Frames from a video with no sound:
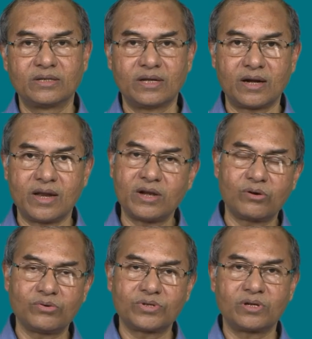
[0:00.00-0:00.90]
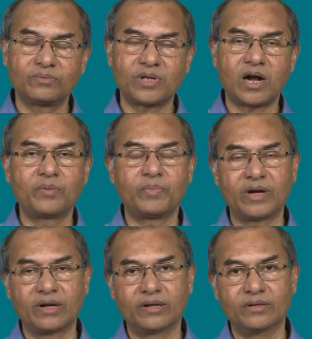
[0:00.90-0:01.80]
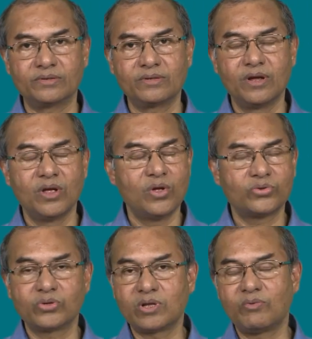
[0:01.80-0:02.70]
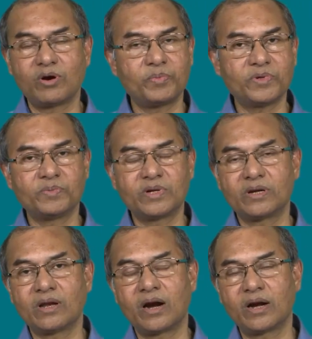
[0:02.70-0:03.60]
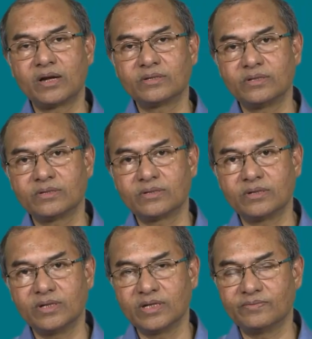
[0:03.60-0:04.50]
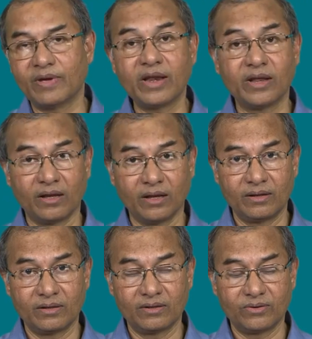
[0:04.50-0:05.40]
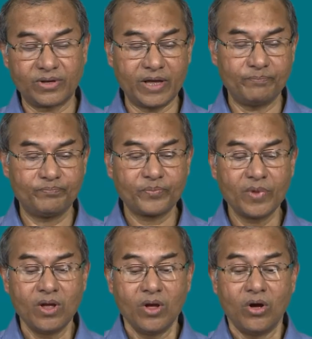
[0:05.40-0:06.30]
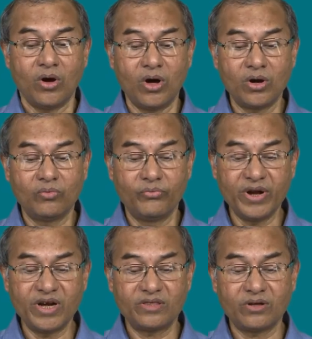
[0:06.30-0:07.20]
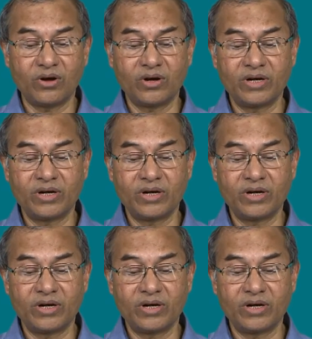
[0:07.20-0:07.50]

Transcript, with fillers: there are inclusion of the hard particles. So, the workpiece material hardness is, is varying okay. or width or